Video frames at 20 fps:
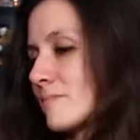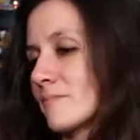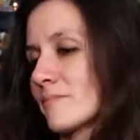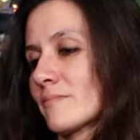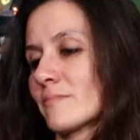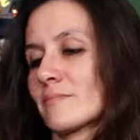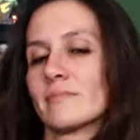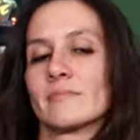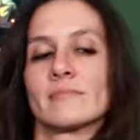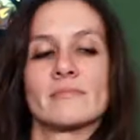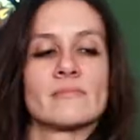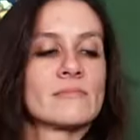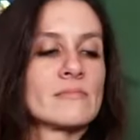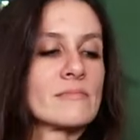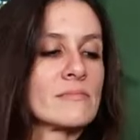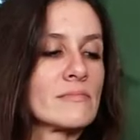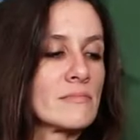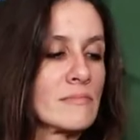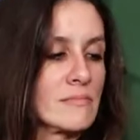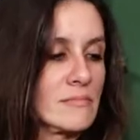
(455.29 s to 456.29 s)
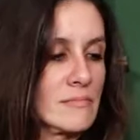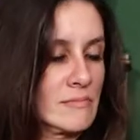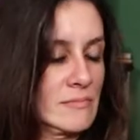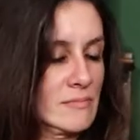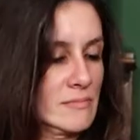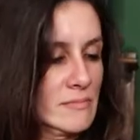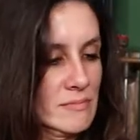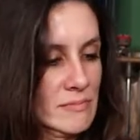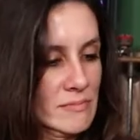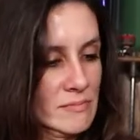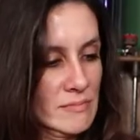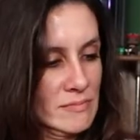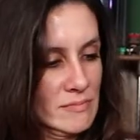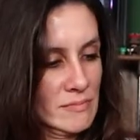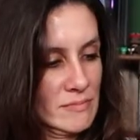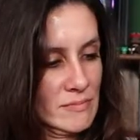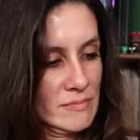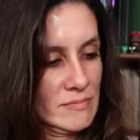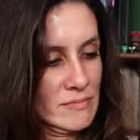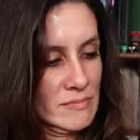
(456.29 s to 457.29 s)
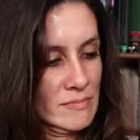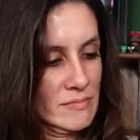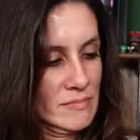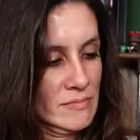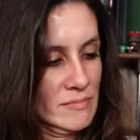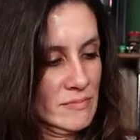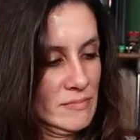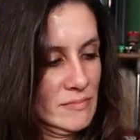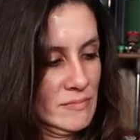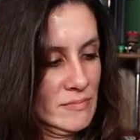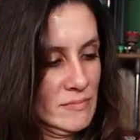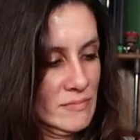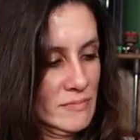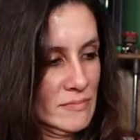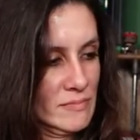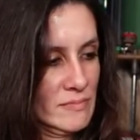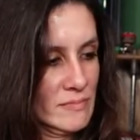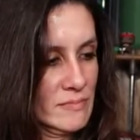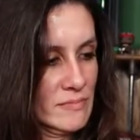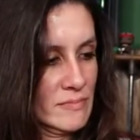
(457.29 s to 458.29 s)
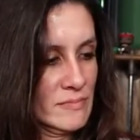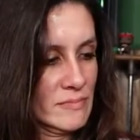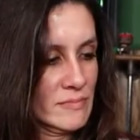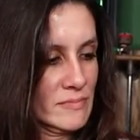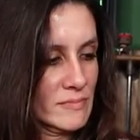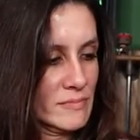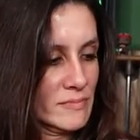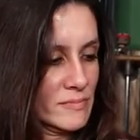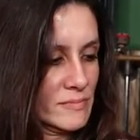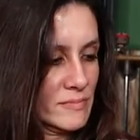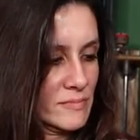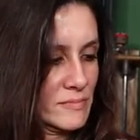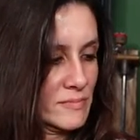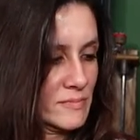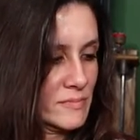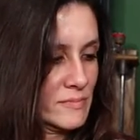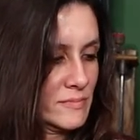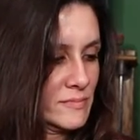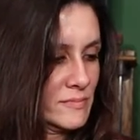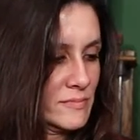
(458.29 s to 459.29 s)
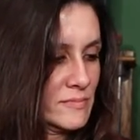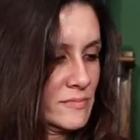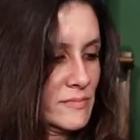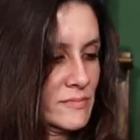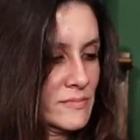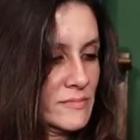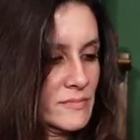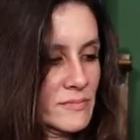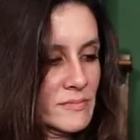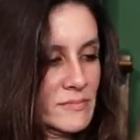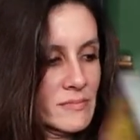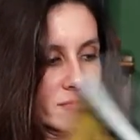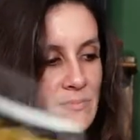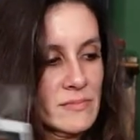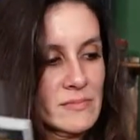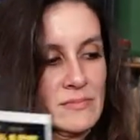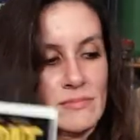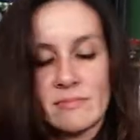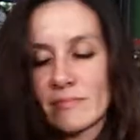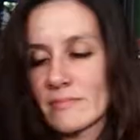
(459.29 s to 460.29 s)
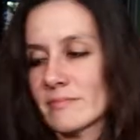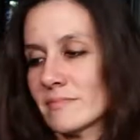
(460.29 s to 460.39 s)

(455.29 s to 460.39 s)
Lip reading: [no speech]